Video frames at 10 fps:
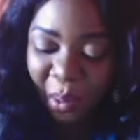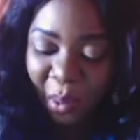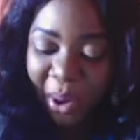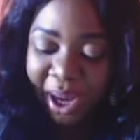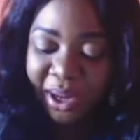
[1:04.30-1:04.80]

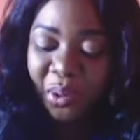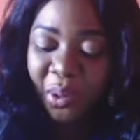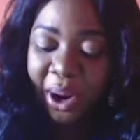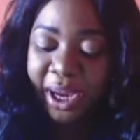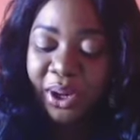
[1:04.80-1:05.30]
when
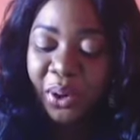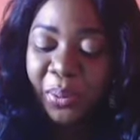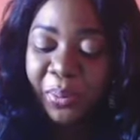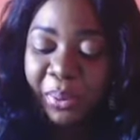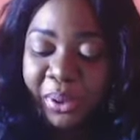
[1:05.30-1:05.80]
were
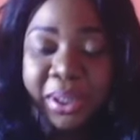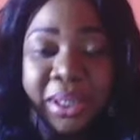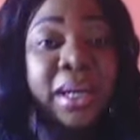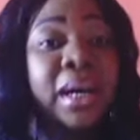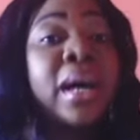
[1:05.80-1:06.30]
you
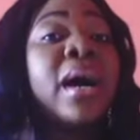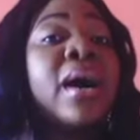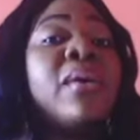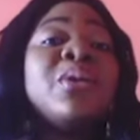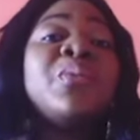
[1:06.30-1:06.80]
born?
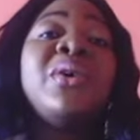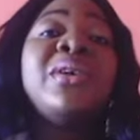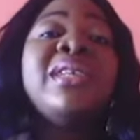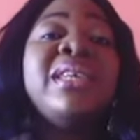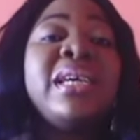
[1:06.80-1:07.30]
I was
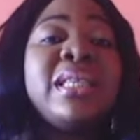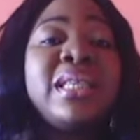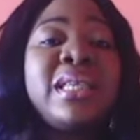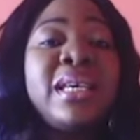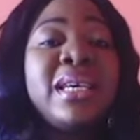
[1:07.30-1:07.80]
born in the
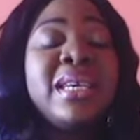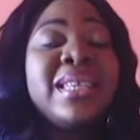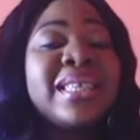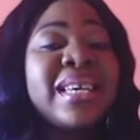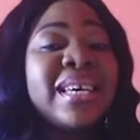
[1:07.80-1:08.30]

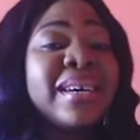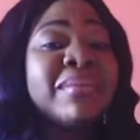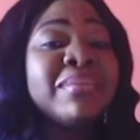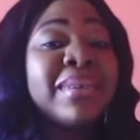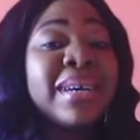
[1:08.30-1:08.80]
80s.
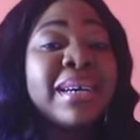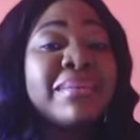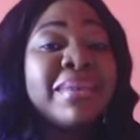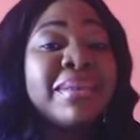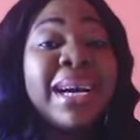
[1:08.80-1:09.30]

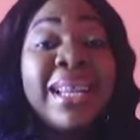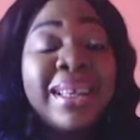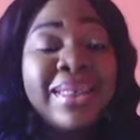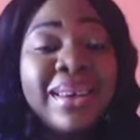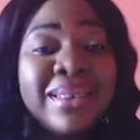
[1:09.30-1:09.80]
I'm in my
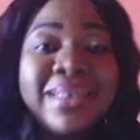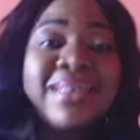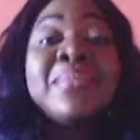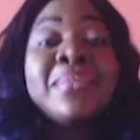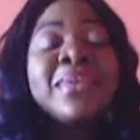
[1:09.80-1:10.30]
early
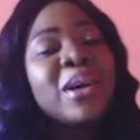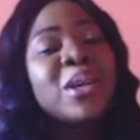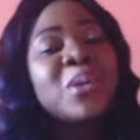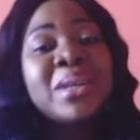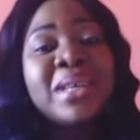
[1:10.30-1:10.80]
30s.
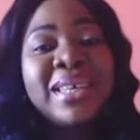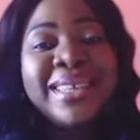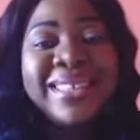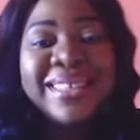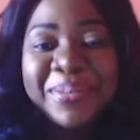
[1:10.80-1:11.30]
I was born in
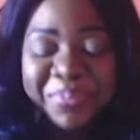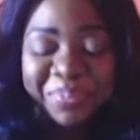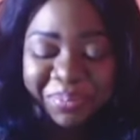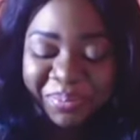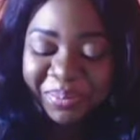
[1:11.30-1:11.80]
the 80s.
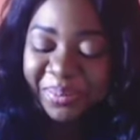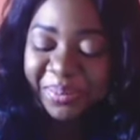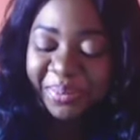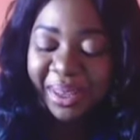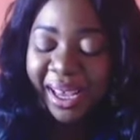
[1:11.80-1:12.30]

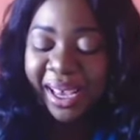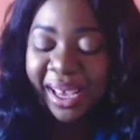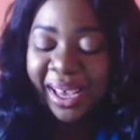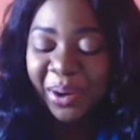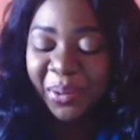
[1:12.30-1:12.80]

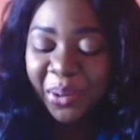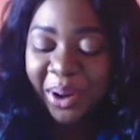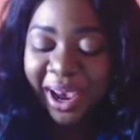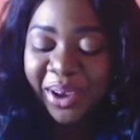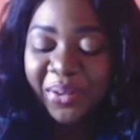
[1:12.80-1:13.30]

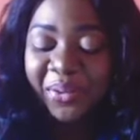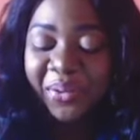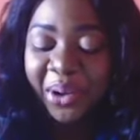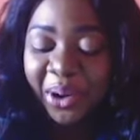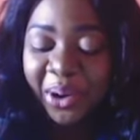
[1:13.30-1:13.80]
Where are you
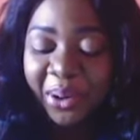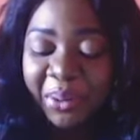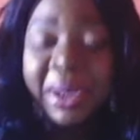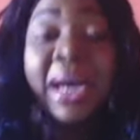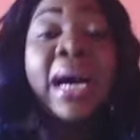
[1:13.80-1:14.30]

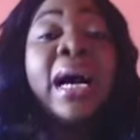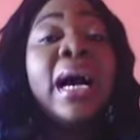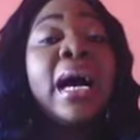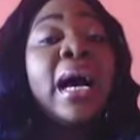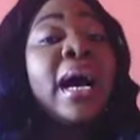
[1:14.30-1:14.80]
from?
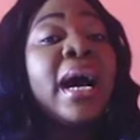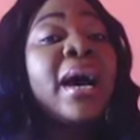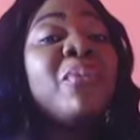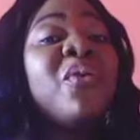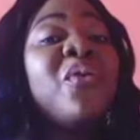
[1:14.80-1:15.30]

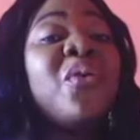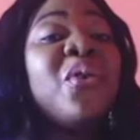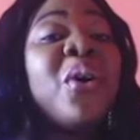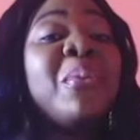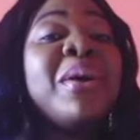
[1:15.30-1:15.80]
I'm
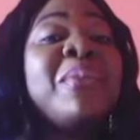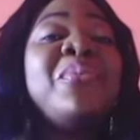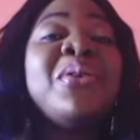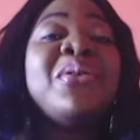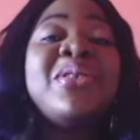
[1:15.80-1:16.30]
from a
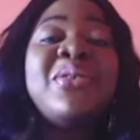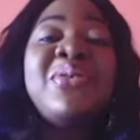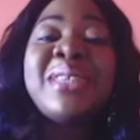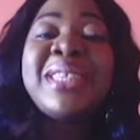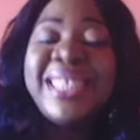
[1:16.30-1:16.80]

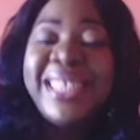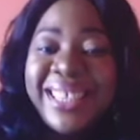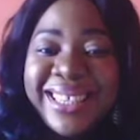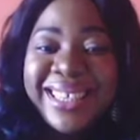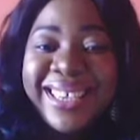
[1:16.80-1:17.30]
beautiful
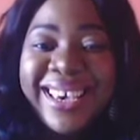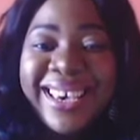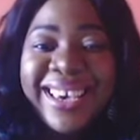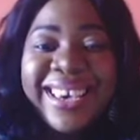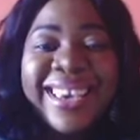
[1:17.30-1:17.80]

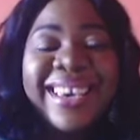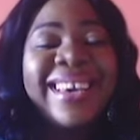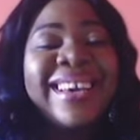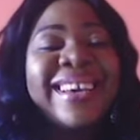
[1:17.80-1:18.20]
city